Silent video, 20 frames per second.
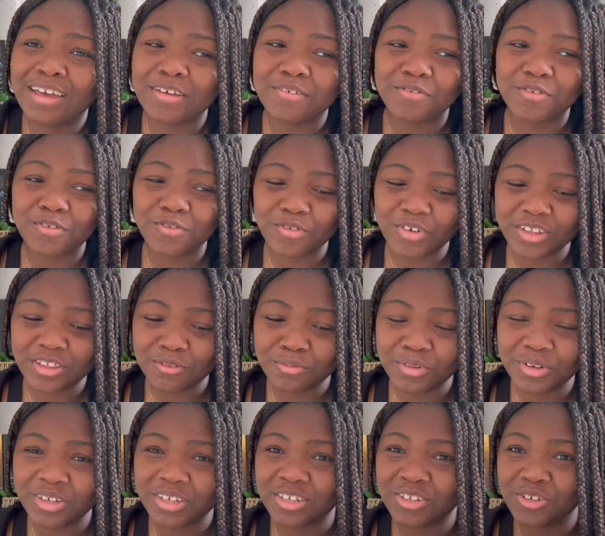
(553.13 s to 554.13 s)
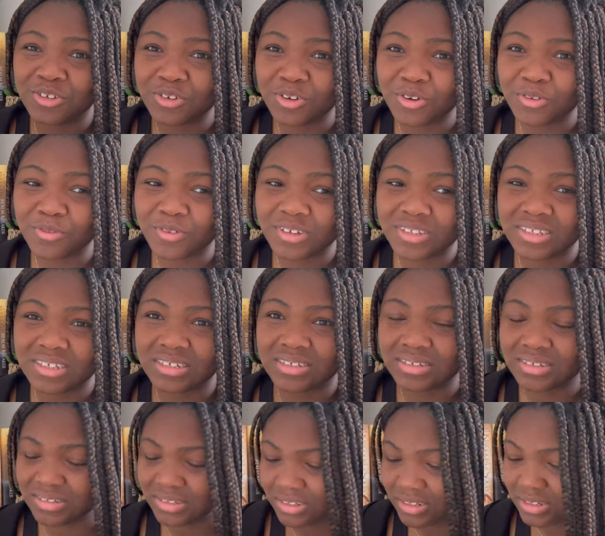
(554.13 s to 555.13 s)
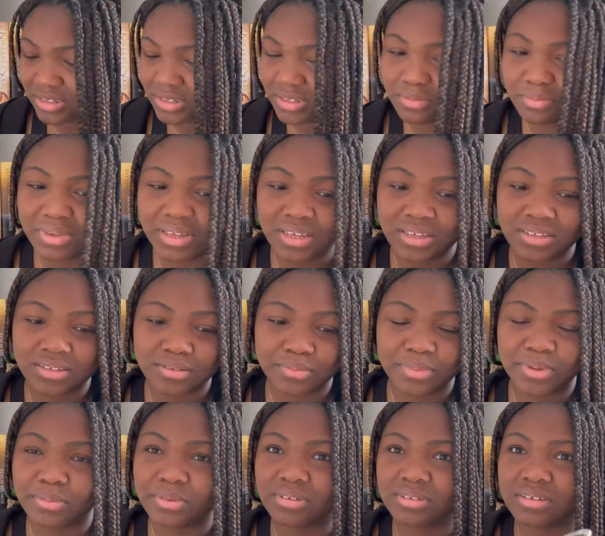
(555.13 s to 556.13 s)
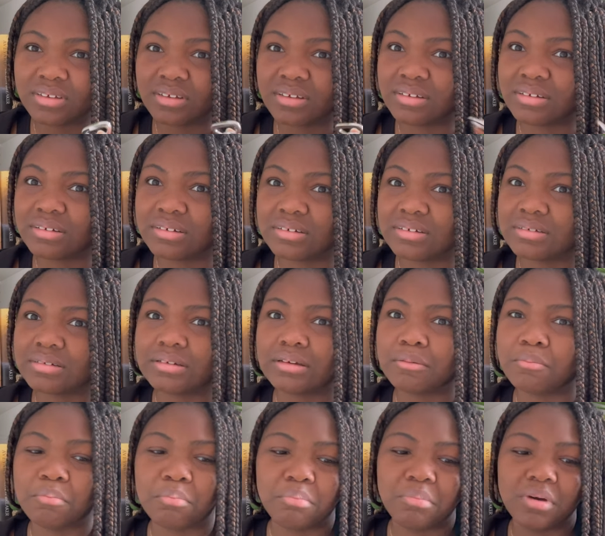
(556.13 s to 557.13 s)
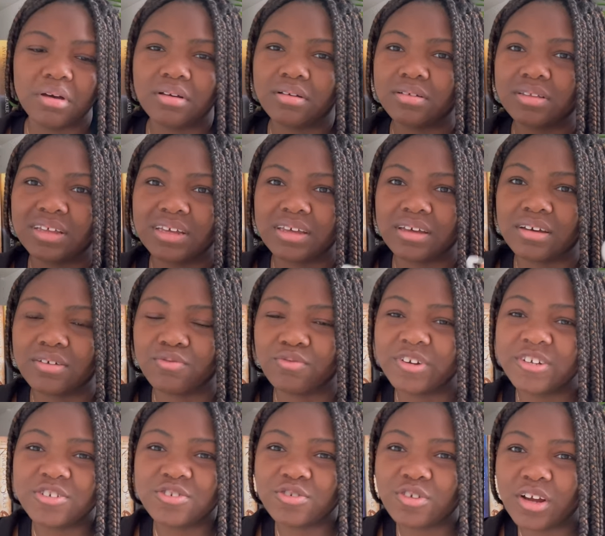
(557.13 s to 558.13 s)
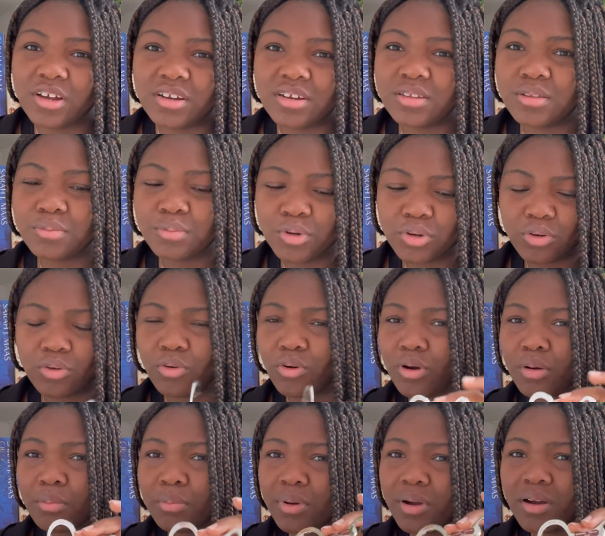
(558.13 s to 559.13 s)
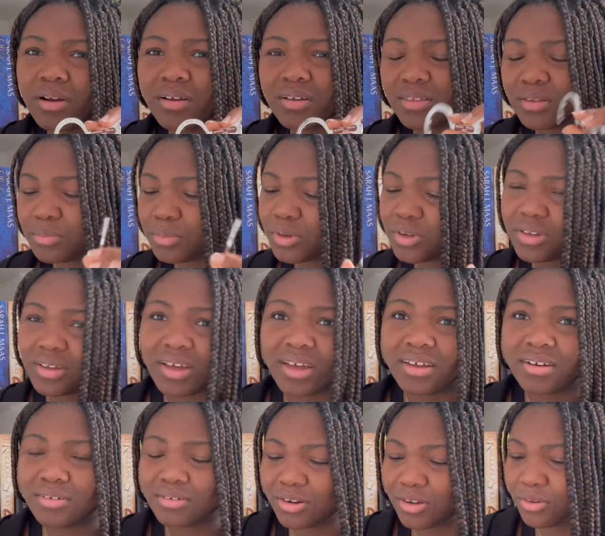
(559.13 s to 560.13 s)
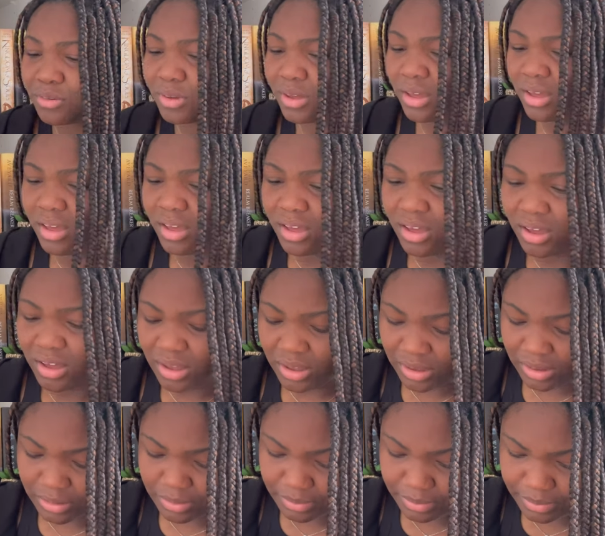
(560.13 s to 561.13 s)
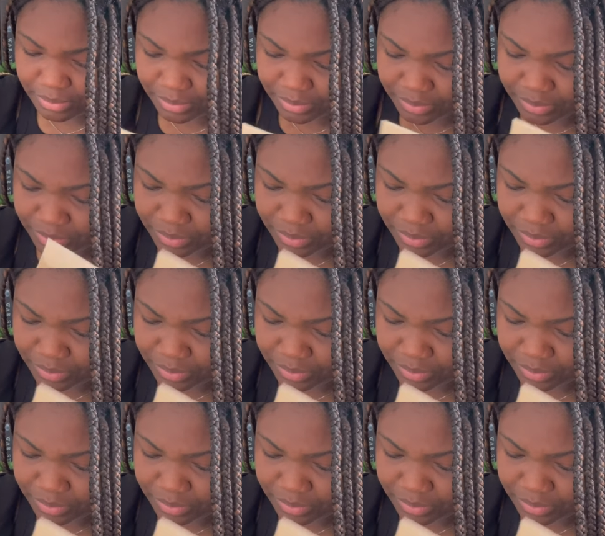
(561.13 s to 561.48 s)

if you've read the book and you know what this this means, maybe it's like a, a, a like a restaurant in the book or a bar in the book. I don't know. Um,